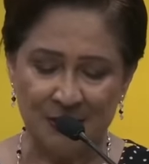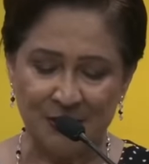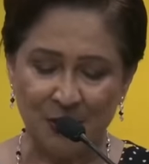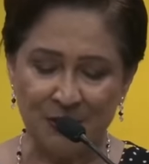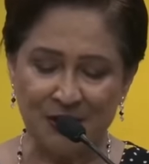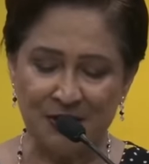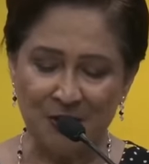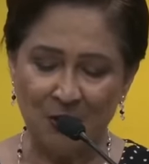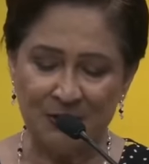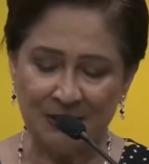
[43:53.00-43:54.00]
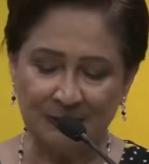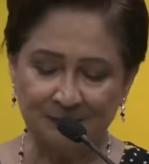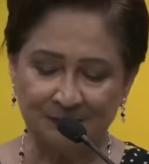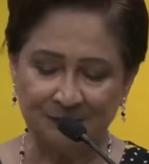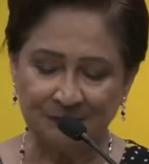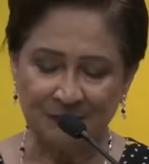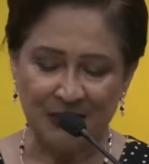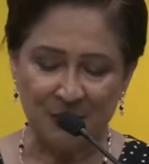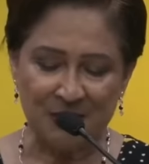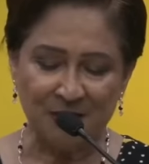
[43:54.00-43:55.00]
sources noted
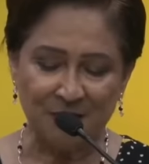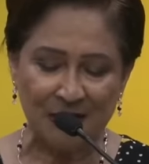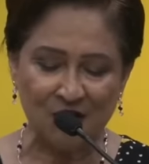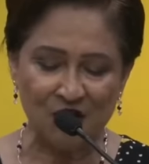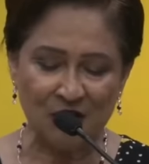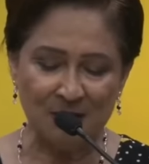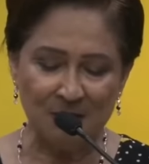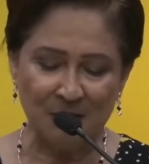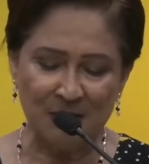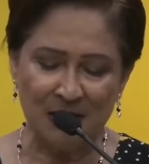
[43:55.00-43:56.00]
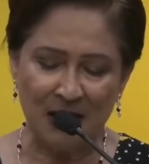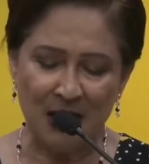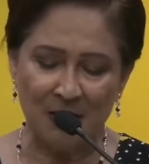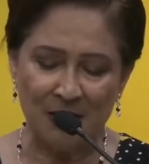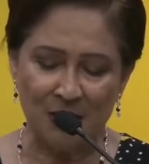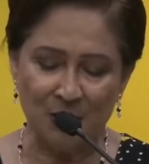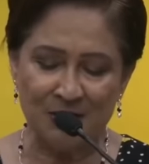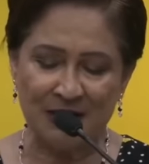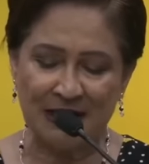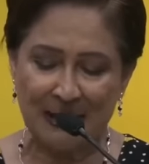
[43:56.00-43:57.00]
that there was friction between the
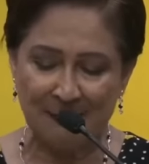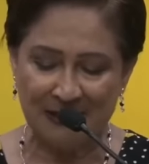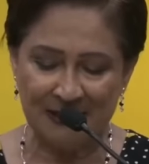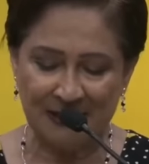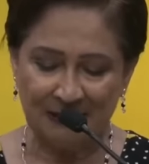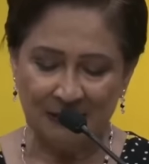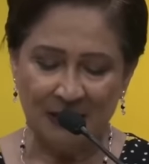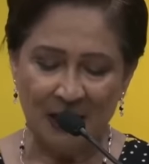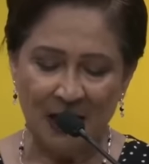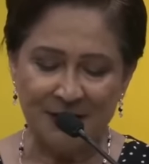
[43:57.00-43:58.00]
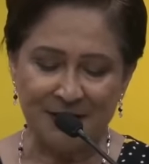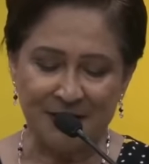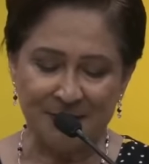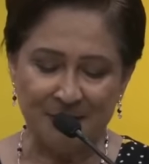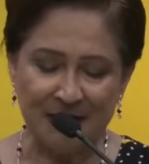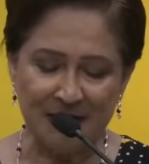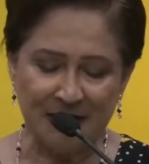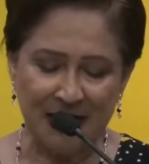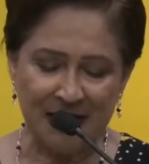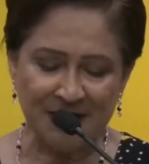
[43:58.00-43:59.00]
RAU's Clement and
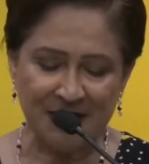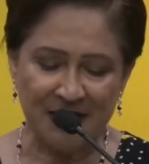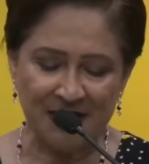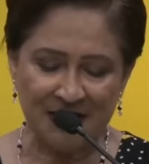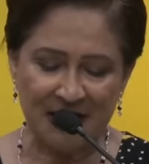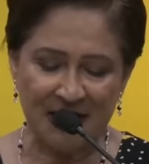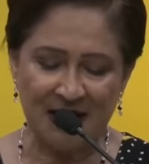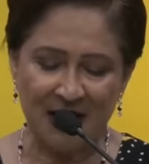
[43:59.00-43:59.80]
suspended SSA